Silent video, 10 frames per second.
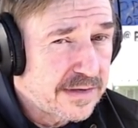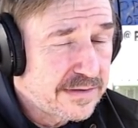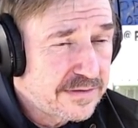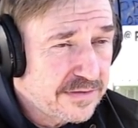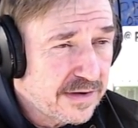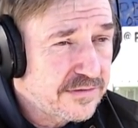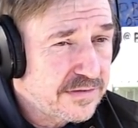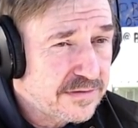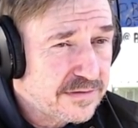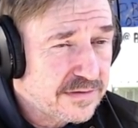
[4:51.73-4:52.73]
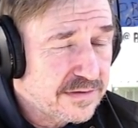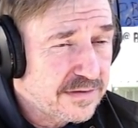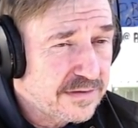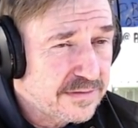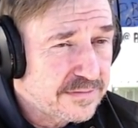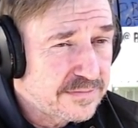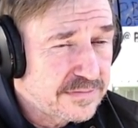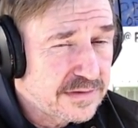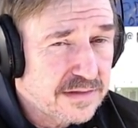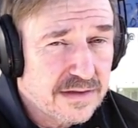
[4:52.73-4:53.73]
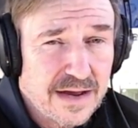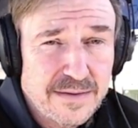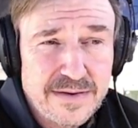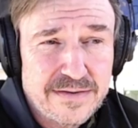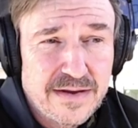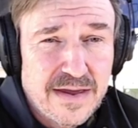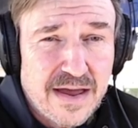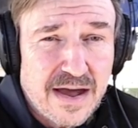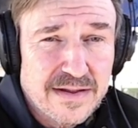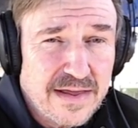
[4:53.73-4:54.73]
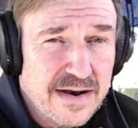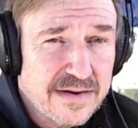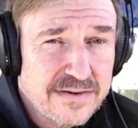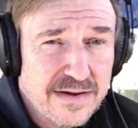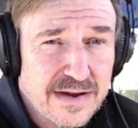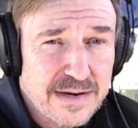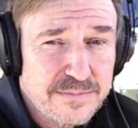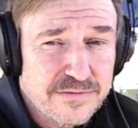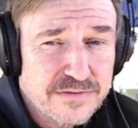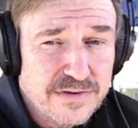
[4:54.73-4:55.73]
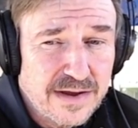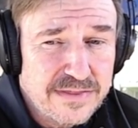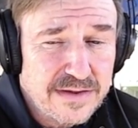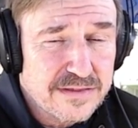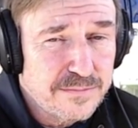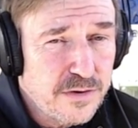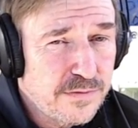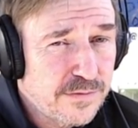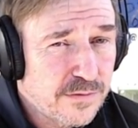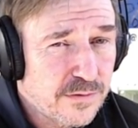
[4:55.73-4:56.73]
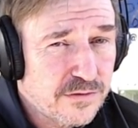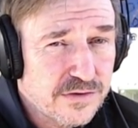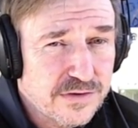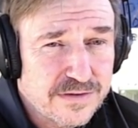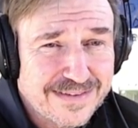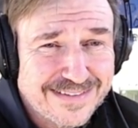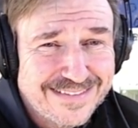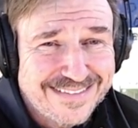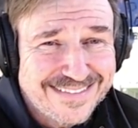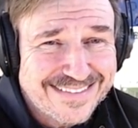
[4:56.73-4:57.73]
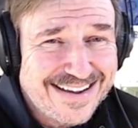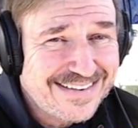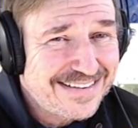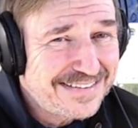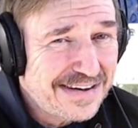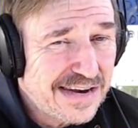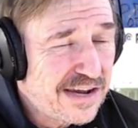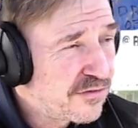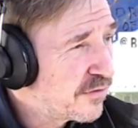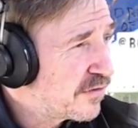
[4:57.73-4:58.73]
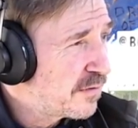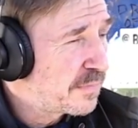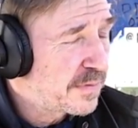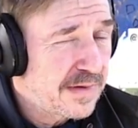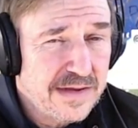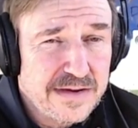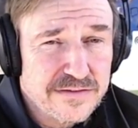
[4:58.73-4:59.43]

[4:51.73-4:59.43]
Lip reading: It doesn't, I mean, a lot of times I think the movie version kind of denatures the play in